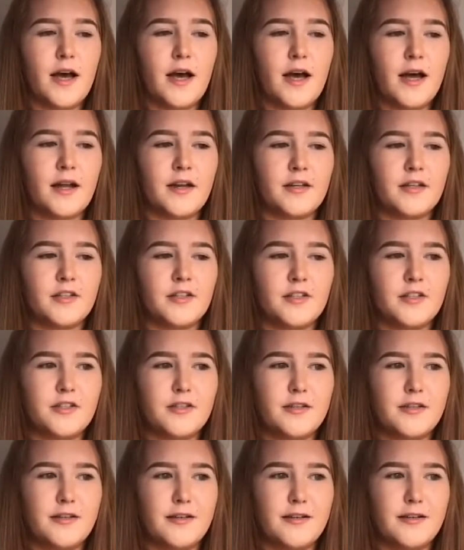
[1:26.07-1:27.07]
and
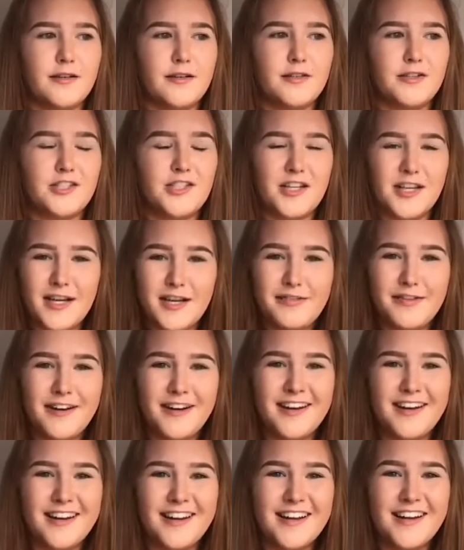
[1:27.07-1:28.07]
she
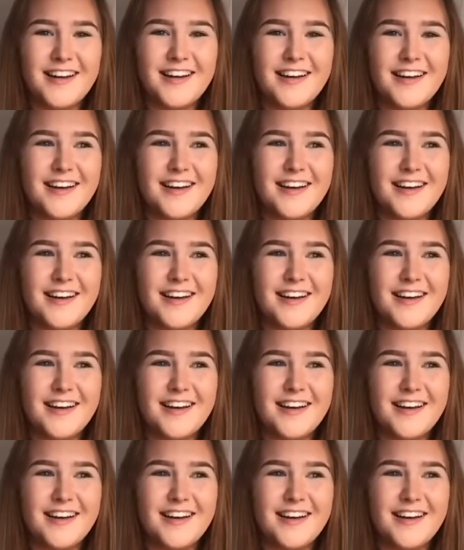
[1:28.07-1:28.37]
even